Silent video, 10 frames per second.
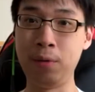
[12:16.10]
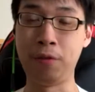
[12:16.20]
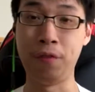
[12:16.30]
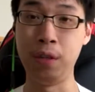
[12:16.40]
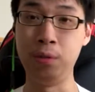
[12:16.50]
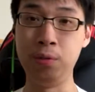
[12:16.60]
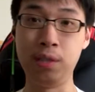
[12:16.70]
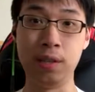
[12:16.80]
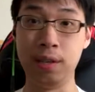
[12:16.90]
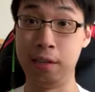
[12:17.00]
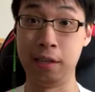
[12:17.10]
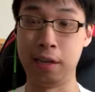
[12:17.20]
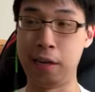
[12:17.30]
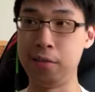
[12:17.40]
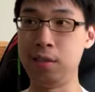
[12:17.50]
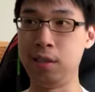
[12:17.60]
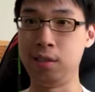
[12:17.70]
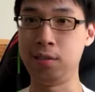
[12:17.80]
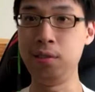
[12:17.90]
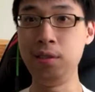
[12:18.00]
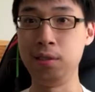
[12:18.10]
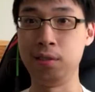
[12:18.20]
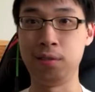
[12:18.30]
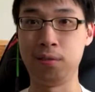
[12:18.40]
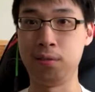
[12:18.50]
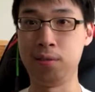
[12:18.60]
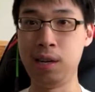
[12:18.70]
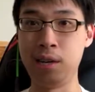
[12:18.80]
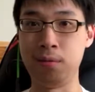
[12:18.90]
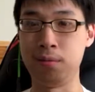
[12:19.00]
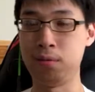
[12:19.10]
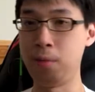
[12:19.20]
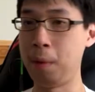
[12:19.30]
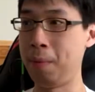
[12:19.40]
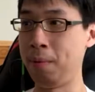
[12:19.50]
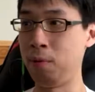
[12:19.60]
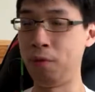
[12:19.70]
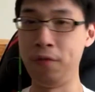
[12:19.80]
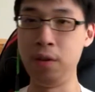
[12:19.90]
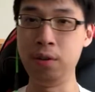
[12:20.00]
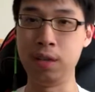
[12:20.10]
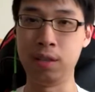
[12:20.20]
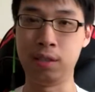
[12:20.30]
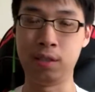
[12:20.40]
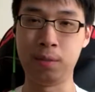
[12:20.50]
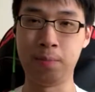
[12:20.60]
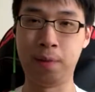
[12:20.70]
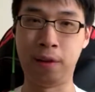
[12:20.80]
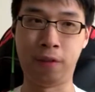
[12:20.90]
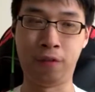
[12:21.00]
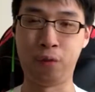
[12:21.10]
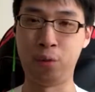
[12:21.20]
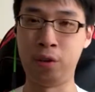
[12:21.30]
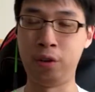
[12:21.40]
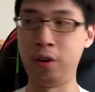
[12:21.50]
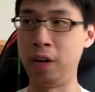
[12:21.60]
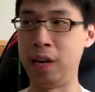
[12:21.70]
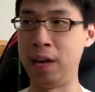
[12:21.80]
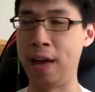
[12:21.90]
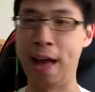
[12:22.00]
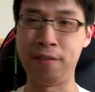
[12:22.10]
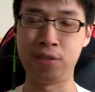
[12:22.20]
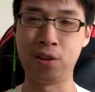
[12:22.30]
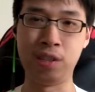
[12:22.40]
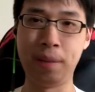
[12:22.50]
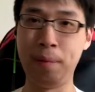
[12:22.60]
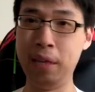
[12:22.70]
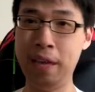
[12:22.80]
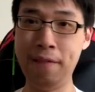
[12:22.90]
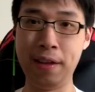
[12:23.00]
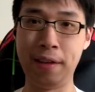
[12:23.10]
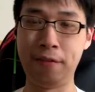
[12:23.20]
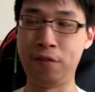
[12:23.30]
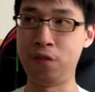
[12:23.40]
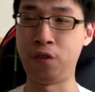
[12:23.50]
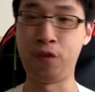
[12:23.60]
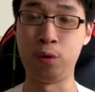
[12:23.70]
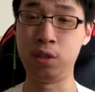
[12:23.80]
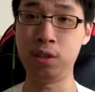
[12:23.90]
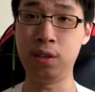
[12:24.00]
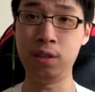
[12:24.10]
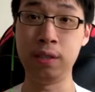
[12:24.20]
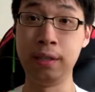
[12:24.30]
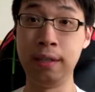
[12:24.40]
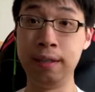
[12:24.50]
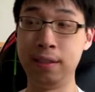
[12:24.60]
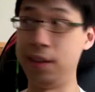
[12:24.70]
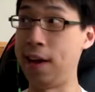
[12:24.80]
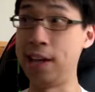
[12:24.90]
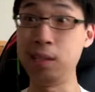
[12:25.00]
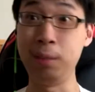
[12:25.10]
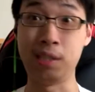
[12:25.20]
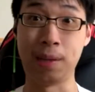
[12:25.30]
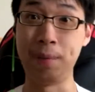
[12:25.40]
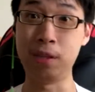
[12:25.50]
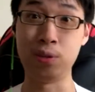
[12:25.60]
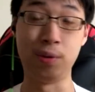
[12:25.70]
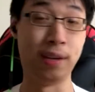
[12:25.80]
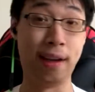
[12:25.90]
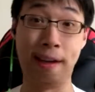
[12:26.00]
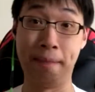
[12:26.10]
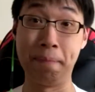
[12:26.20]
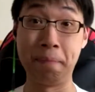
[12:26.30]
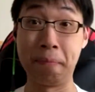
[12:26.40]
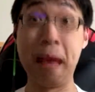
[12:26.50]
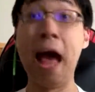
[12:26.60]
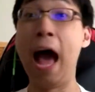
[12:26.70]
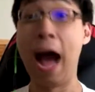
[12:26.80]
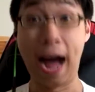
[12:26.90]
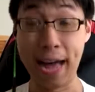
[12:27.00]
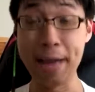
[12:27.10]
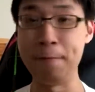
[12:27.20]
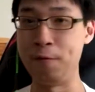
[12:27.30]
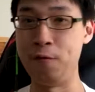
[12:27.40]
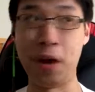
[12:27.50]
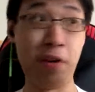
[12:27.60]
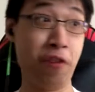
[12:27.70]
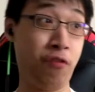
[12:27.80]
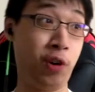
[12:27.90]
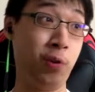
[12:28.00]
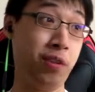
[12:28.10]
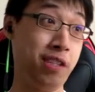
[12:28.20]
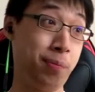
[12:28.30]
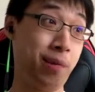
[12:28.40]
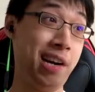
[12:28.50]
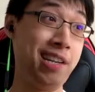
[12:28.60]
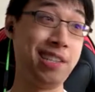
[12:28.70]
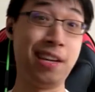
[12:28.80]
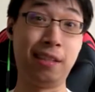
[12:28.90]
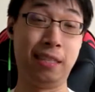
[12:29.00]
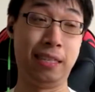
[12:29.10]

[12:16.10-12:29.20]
reviews. I was like, wow, so many people reviewed it. It's like 4.5 stars, I believe, or 4 stars. There has to be something to it, and I am very thoroughly surprised at